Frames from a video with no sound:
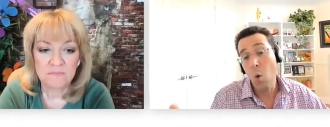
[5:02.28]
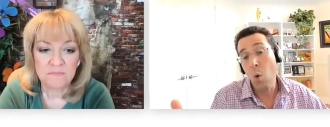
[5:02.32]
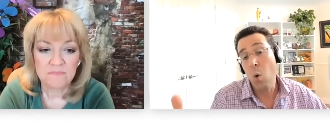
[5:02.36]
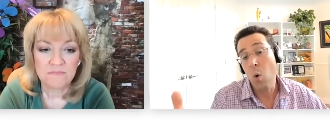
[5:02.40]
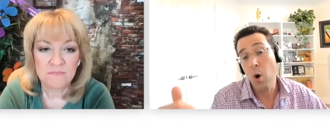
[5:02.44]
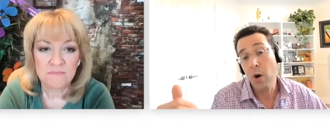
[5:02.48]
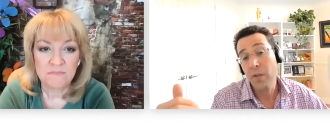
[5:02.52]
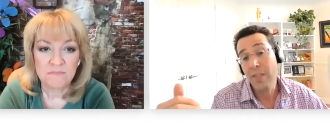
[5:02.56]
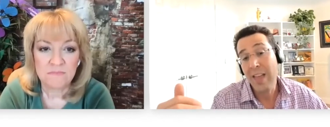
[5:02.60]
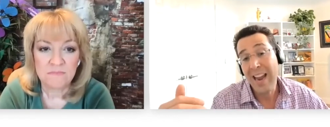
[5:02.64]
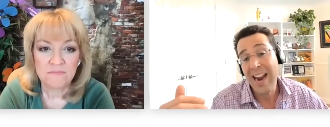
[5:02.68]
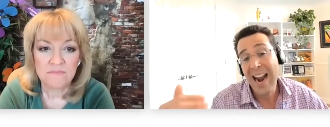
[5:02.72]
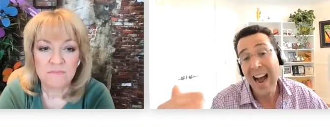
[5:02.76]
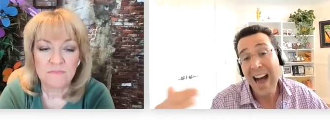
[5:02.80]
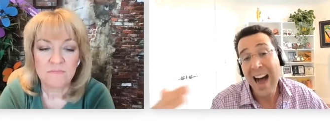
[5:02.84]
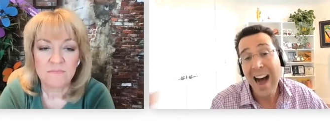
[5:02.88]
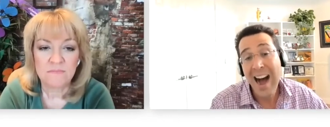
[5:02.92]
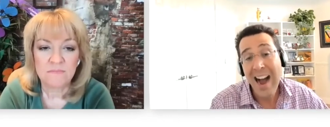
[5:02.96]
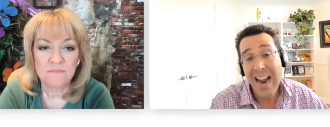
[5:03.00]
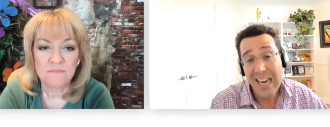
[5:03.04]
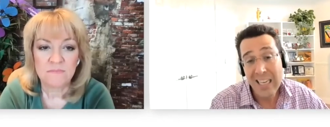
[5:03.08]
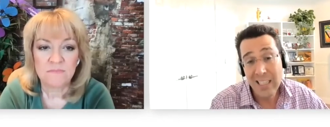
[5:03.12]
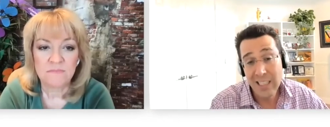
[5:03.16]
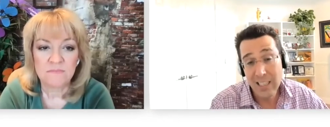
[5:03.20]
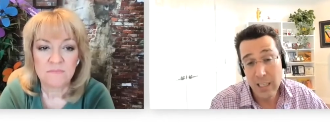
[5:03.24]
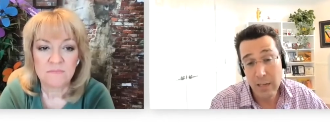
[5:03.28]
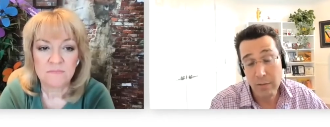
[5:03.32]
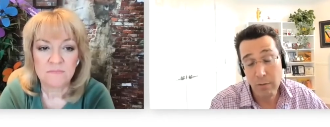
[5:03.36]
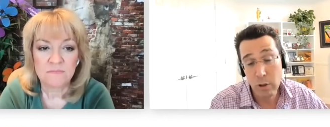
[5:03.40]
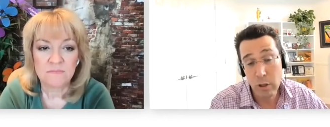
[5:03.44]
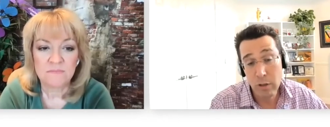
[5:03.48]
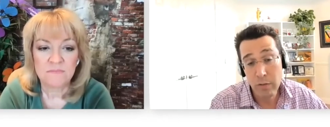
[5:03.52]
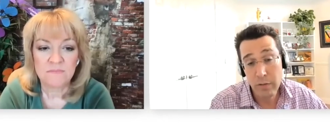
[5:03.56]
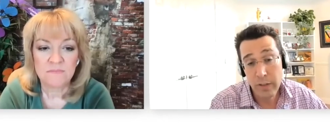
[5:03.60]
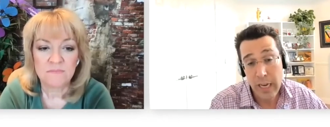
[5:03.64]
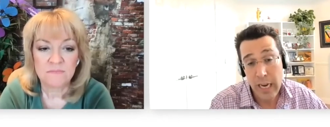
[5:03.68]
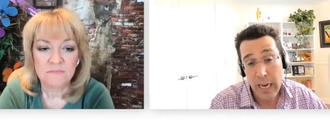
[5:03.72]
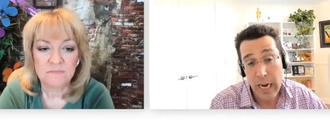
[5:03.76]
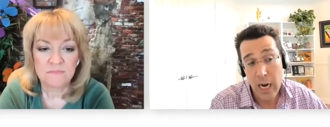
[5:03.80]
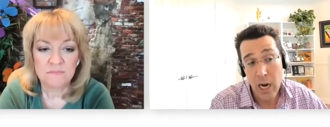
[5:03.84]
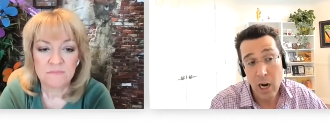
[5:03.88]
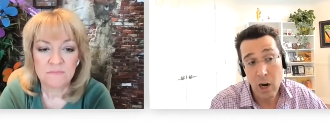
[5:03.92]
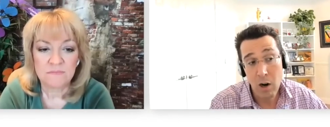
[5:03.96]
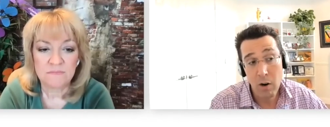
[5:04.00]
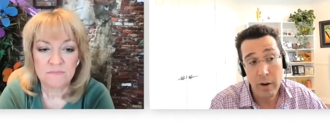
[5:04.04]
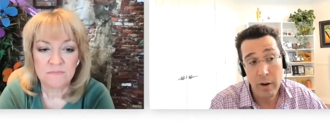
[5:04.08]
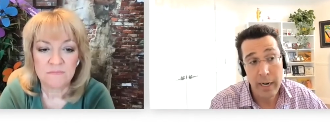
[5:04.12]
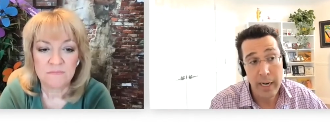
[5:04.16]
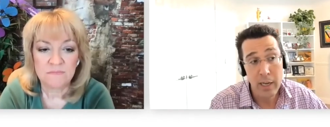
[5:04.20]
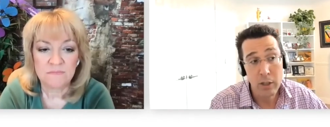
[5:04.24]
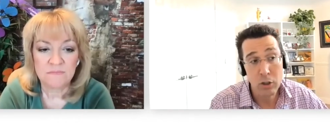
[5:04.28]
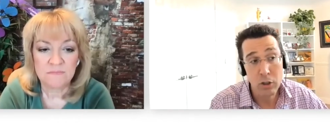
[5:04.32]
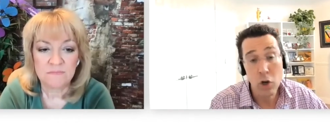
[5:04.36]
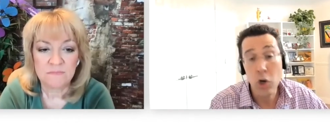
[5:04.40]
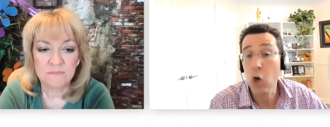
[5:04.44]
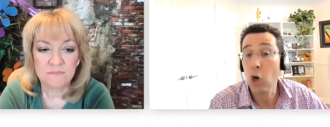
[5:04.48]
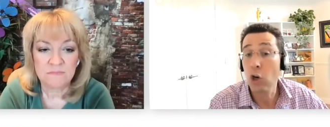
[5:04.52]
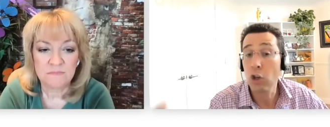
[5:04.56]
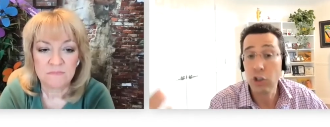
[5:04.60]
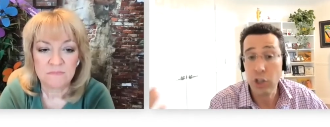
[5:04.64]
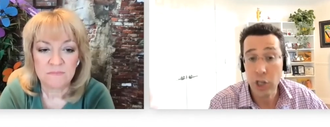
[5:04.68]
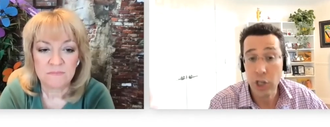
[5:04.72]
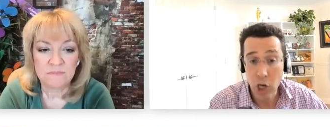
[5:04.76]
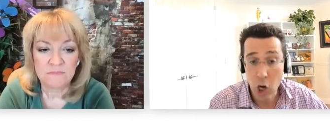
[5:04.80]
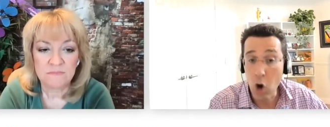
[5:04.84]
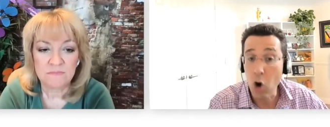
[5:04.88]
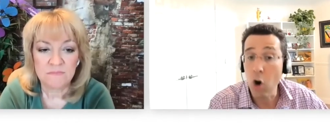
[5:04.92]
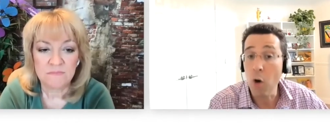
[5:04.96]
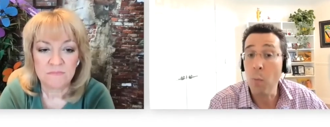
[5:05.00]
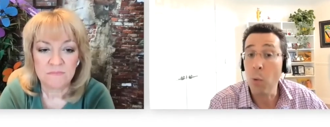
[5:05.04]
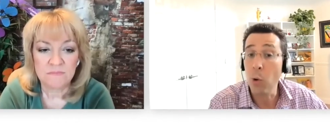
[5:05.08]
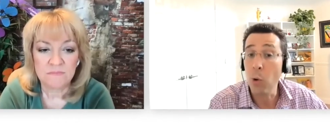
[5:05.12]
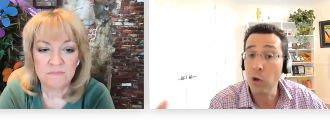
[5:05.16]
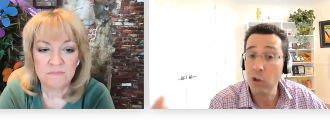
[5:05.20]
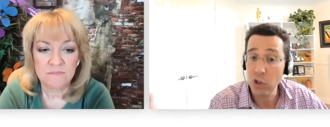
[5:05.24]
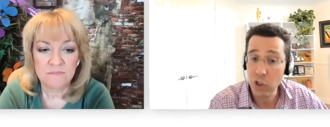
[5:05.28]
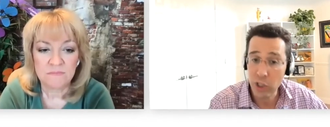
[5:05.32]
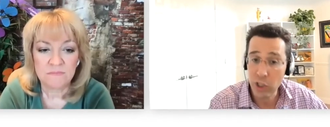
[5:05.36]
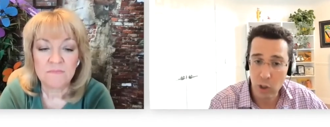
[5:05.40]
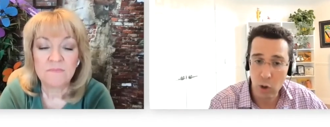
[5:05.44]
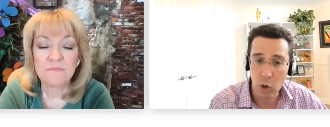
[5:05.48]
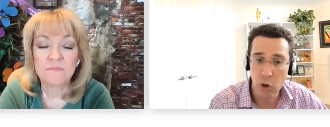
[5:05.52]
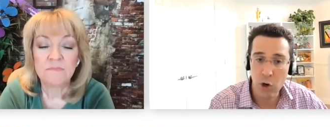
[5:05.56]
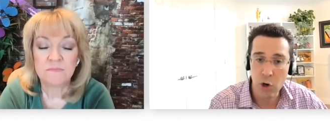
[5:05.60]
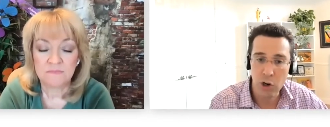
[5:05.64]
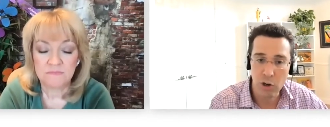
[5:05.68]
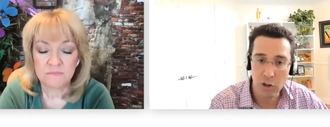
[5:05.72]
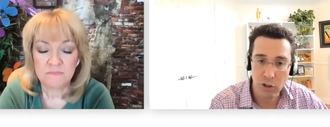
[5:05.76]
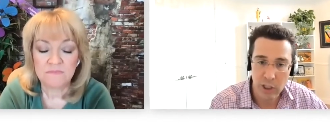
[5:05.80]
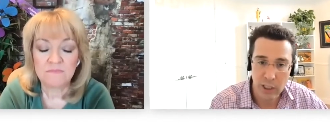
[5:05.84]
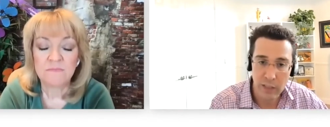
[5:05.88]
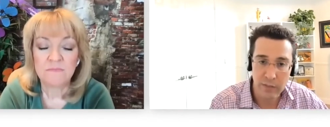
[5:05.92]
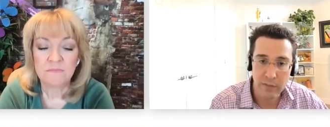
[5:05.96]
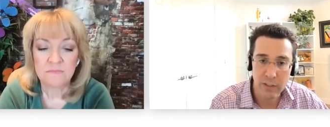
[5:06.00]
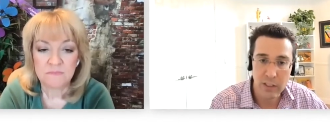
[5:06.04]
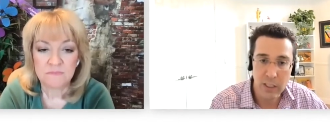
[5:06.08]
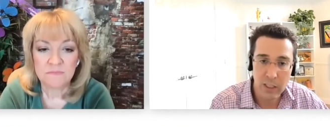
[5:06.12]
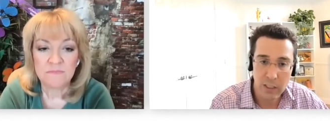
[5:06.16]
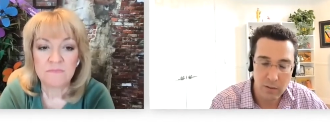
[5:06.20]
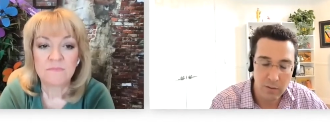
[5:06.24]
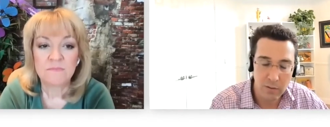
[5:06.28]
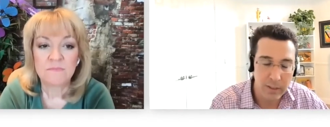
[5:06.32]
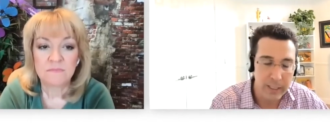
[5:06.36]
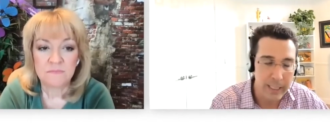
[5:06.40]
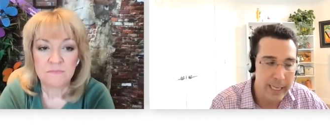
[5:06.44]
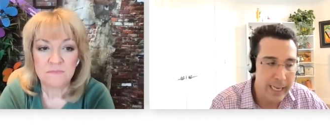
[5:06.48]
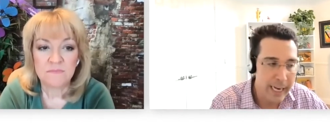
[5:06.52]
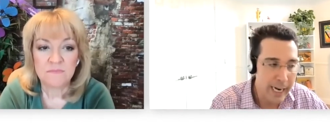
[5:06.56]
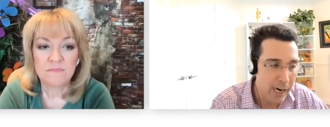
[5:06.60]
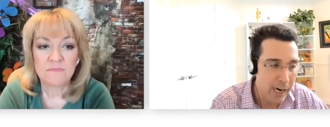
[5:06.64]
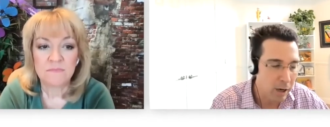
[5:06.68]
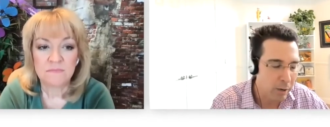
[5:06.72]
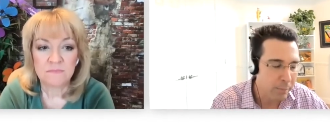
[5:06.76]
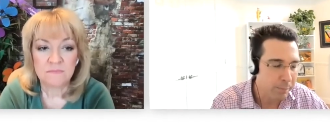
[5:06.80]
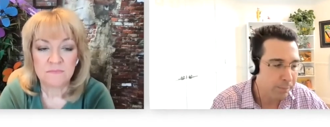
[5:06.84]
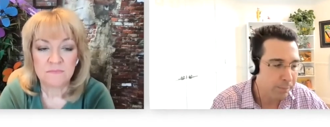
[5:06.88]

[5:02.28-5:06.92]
Speaker 1: or that highest level of care is nursing home or skilled nursing facility care.